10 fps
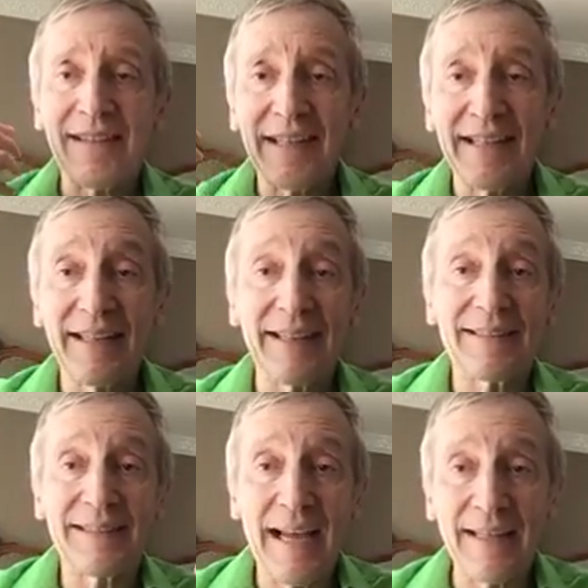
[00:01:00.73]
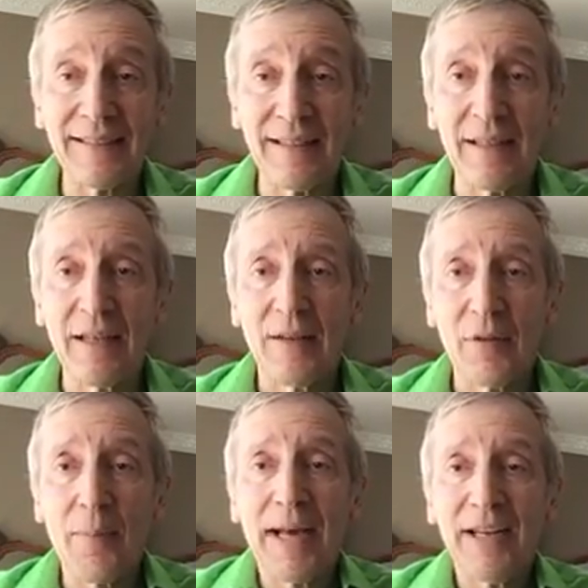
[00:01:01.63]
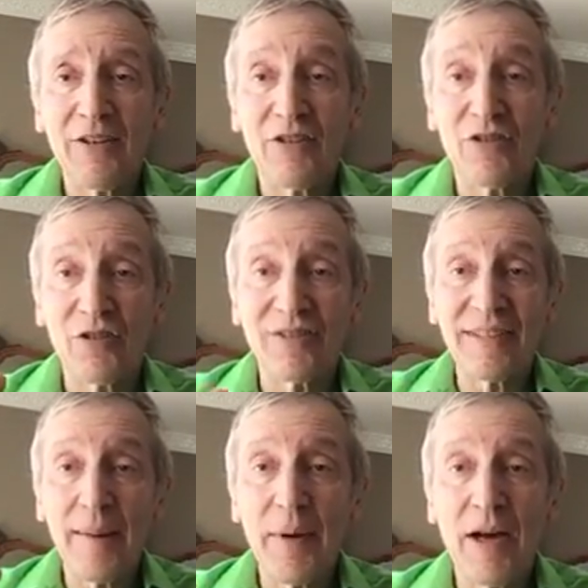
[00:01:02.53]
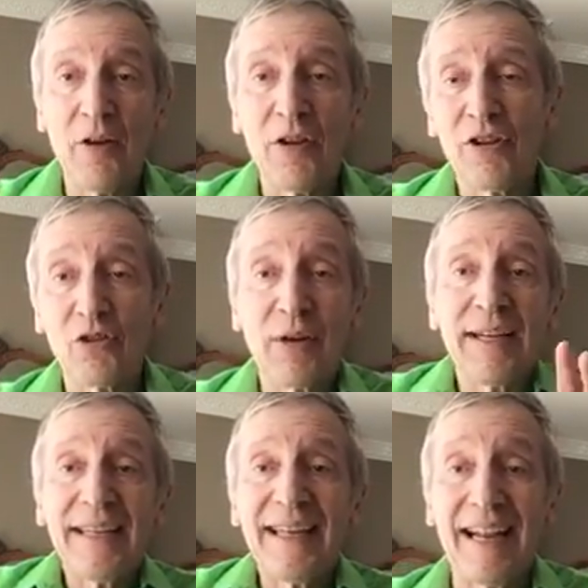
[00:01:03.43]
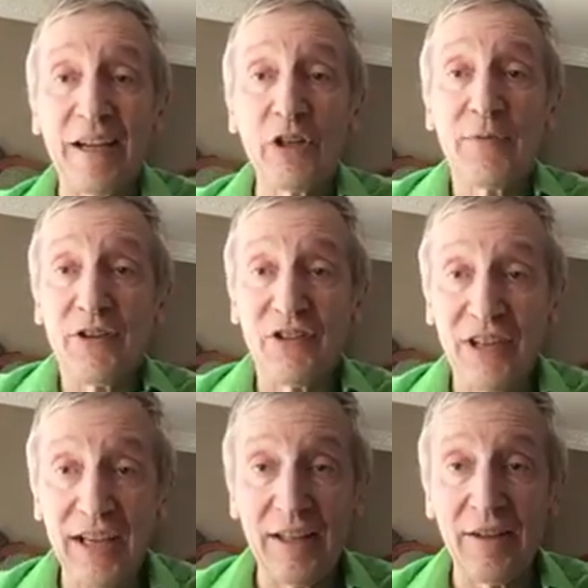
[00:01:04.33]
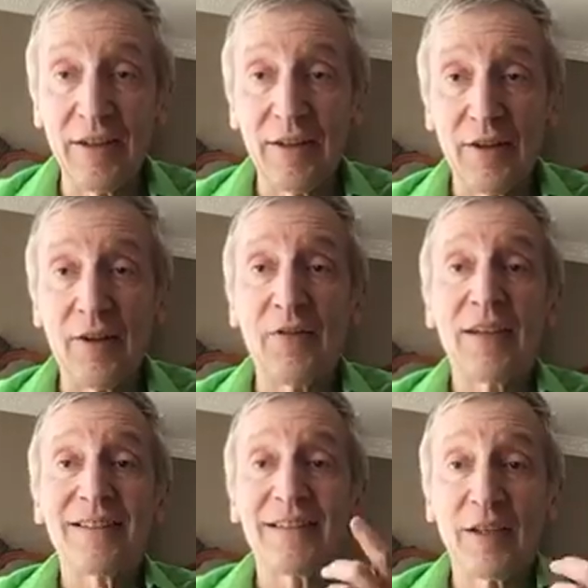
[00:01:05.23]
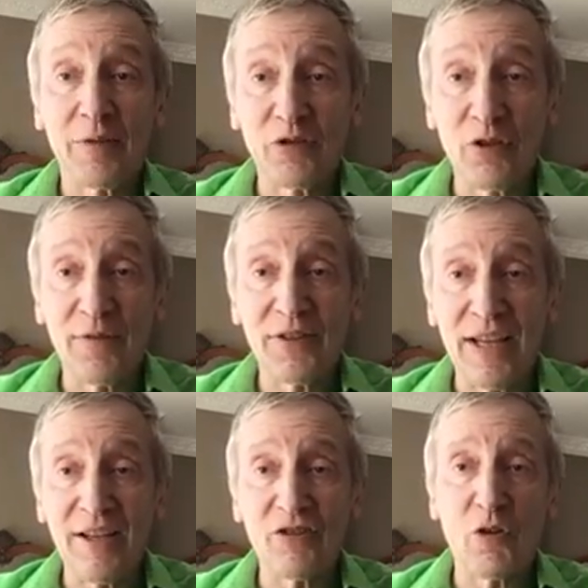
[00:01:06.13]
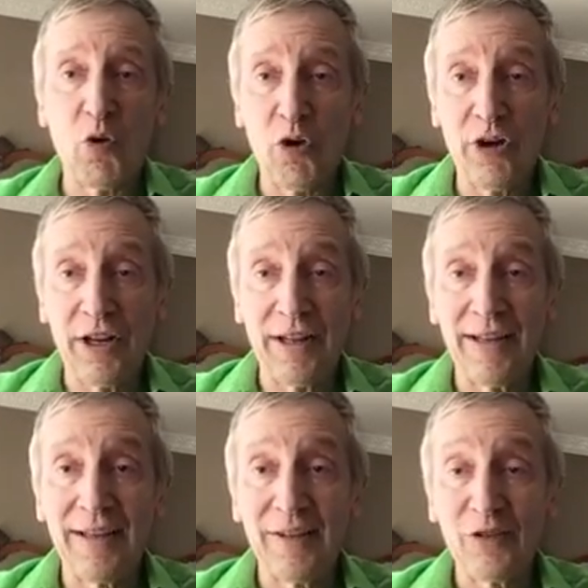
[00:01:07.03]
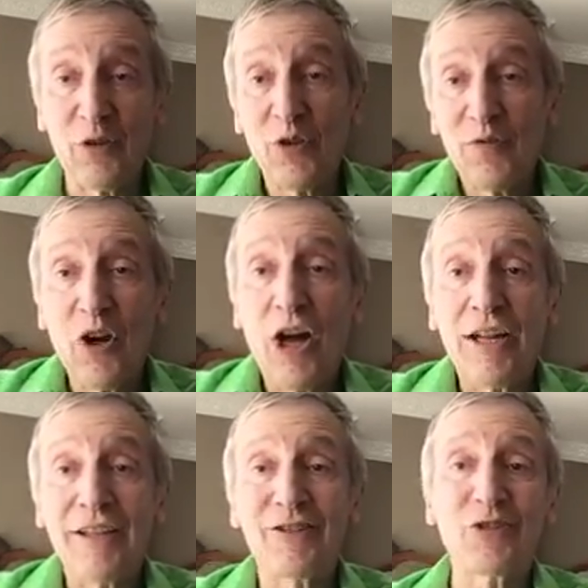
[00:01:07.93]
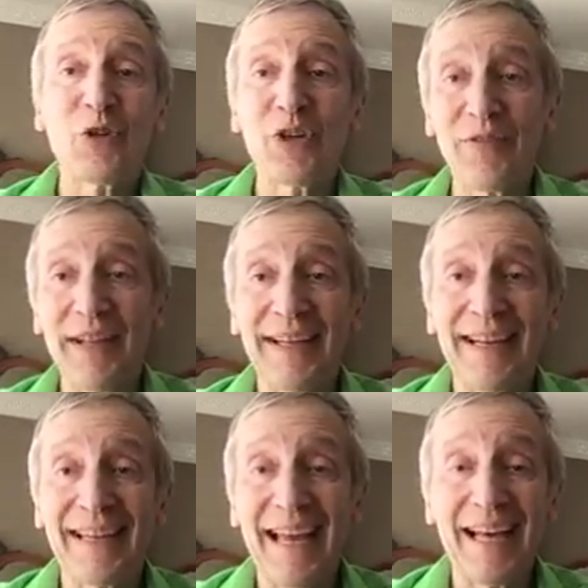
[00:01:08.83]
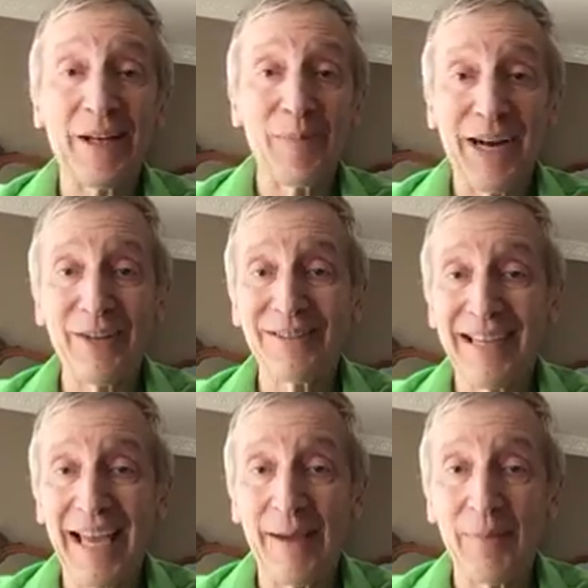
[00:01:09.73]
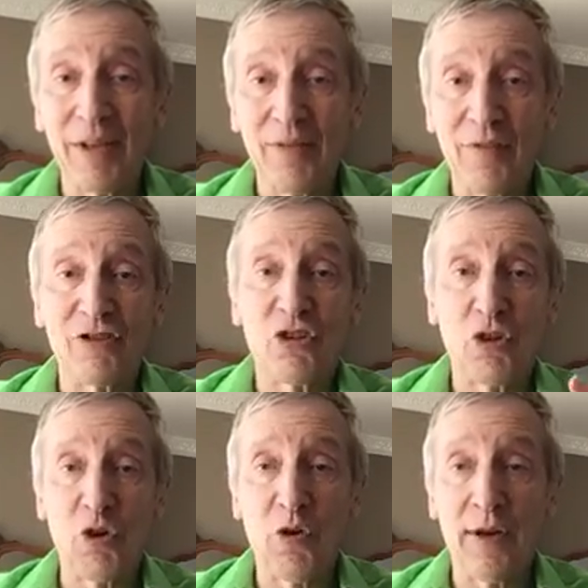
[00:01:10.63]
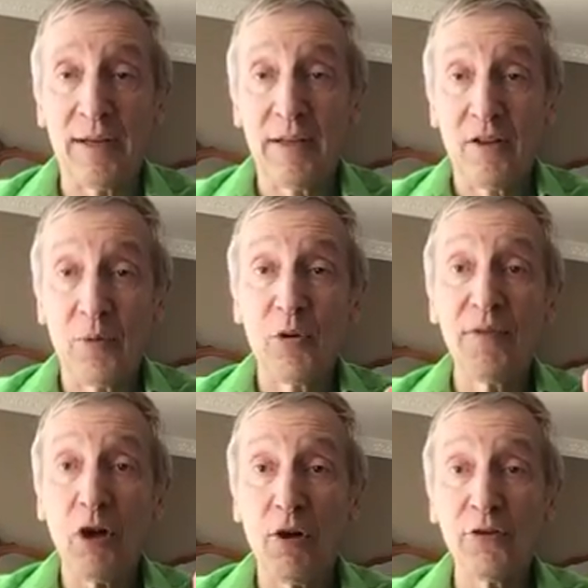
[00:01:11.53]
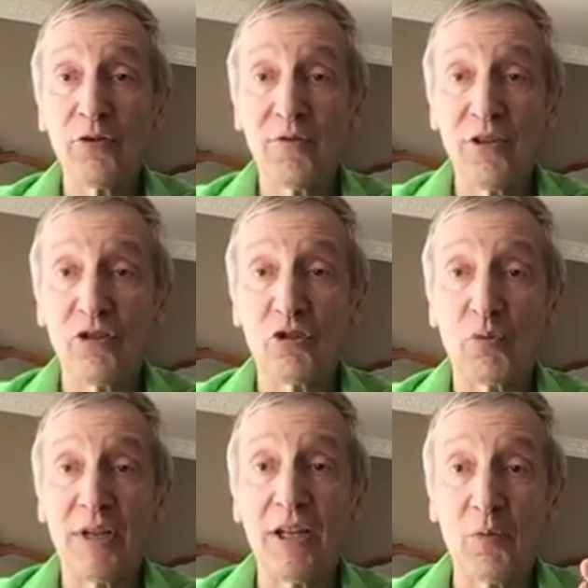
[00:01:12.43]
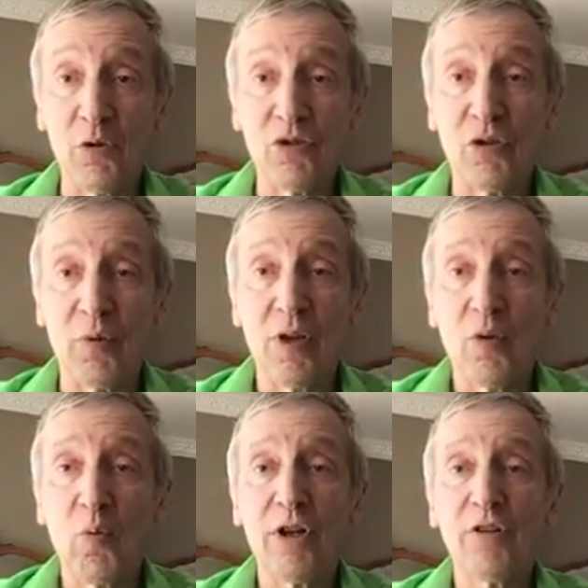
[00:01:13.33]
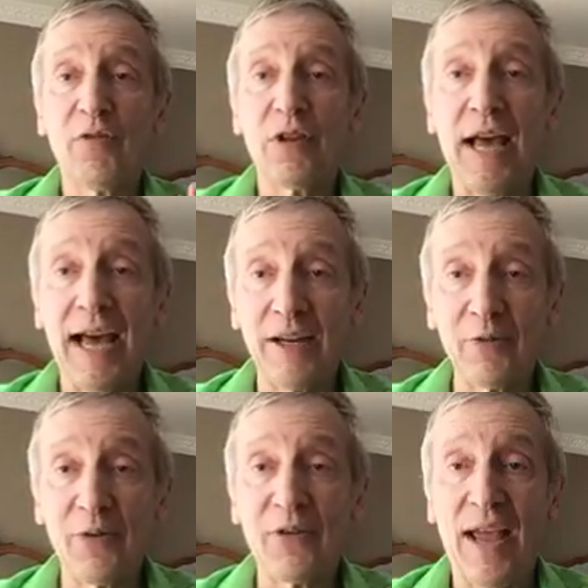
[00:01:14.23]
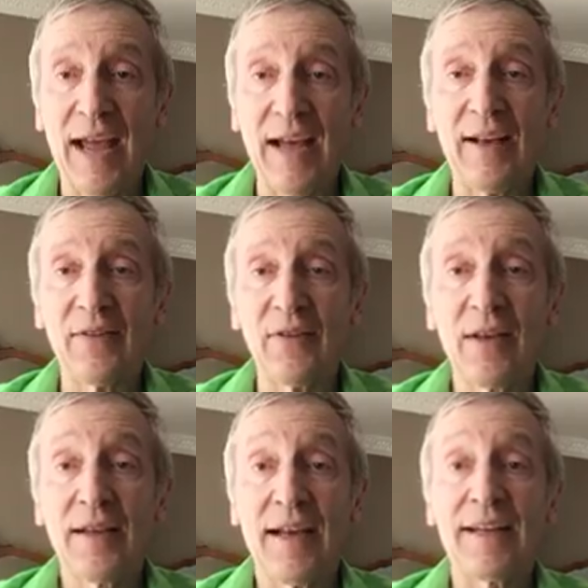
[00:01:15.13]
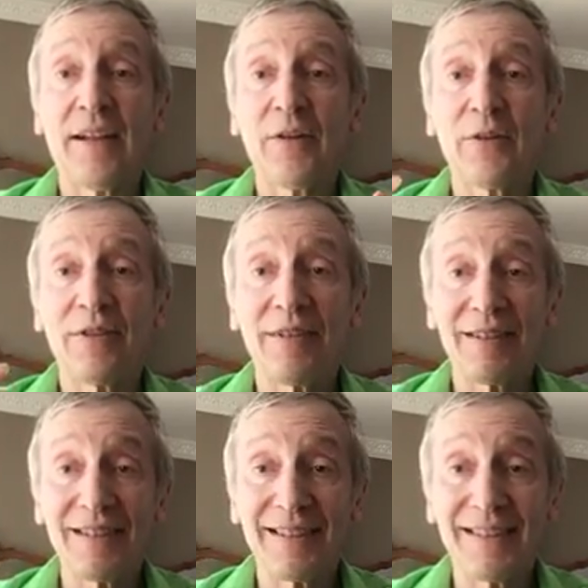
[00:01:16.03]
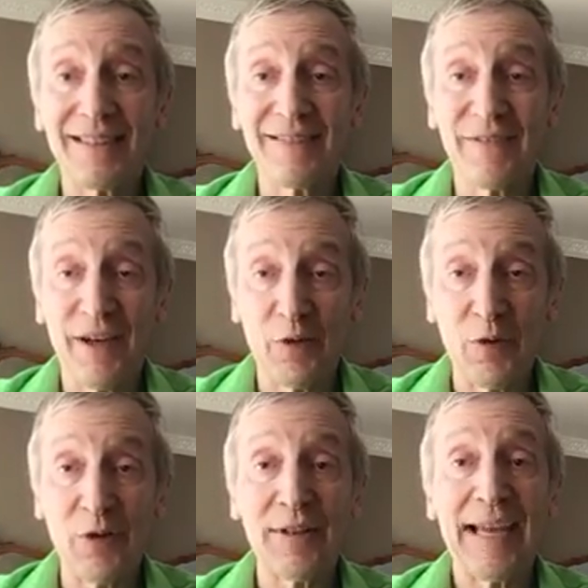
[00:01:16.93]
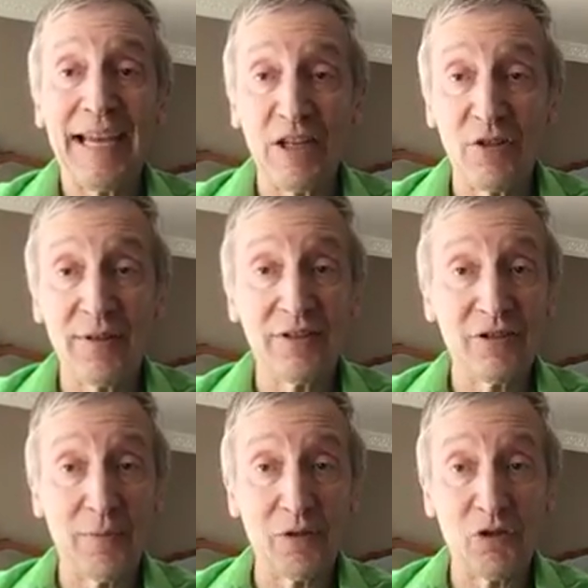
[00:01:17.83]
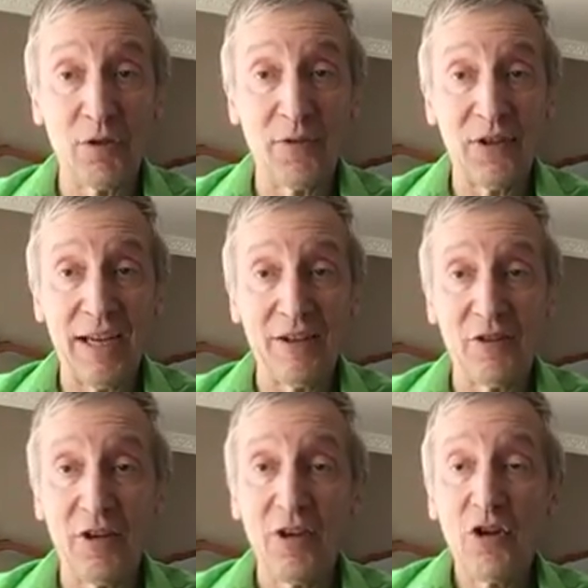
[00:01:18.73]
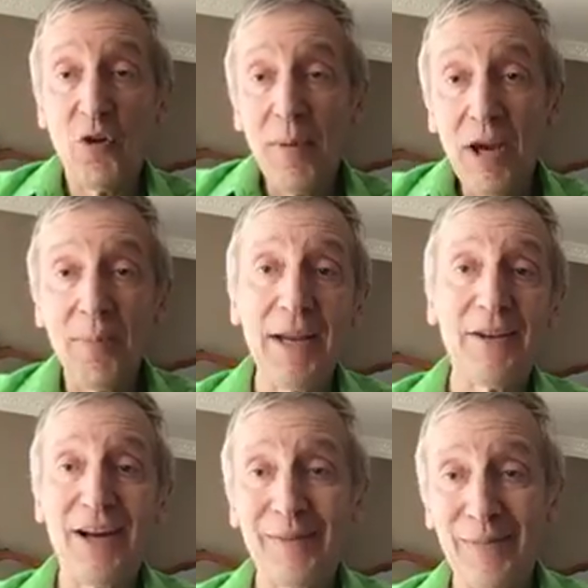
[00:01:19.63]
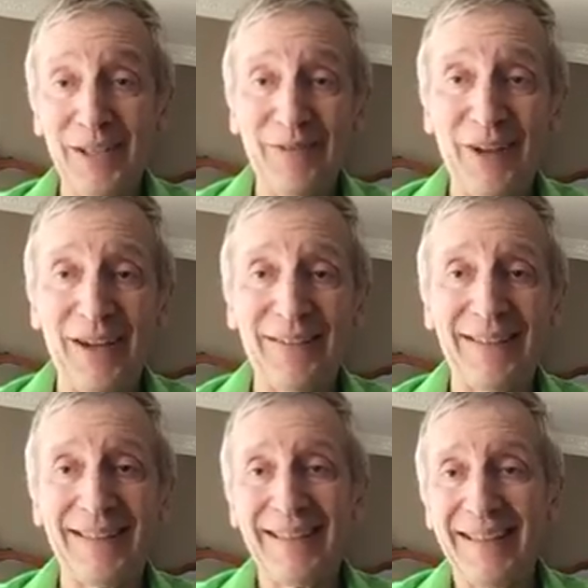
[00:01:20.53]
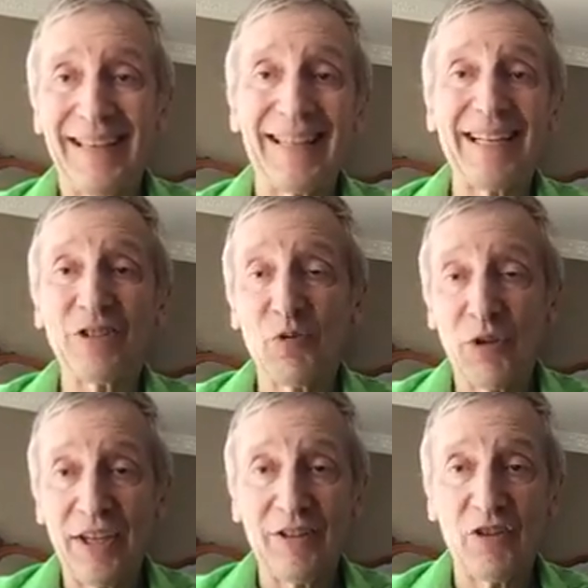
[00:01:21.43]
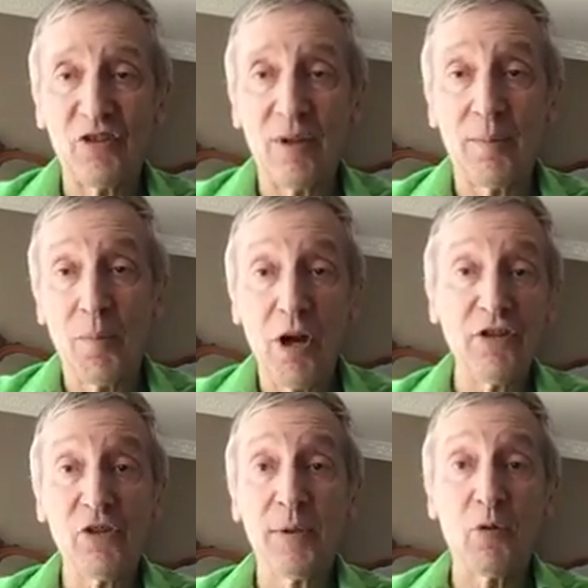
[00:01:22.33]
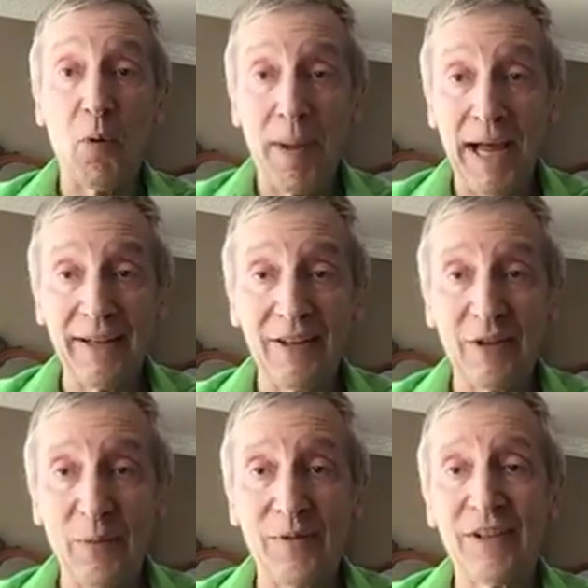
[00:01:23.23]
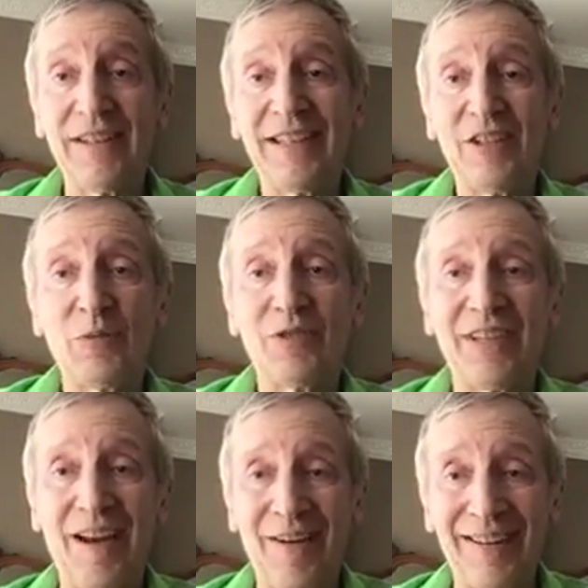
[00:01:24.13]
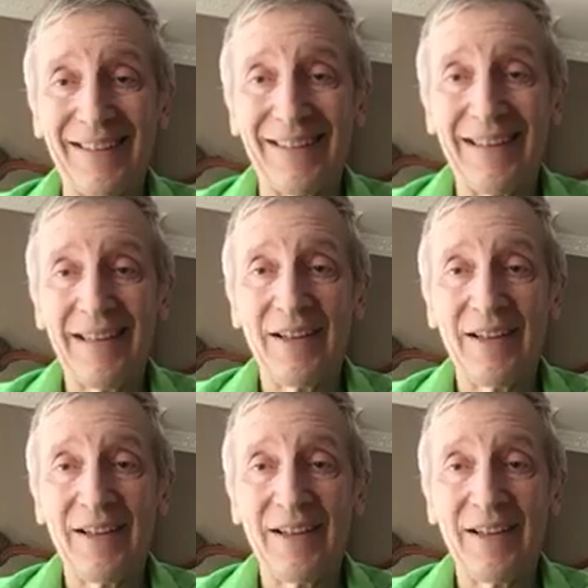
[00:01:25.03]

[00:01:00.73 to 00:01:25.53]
thinking assassin, but manages to somehow try to get under the skin of Secret Service agent Horrigan. So you've got sort of like a cat and mouse game that's occurring. The movie also features Rene Russo, wonderful actress, as another federal agent, a Secret Service agent, who may or may not be involved in a nice relationship, possibly romantic, with Clint Eastwood's character.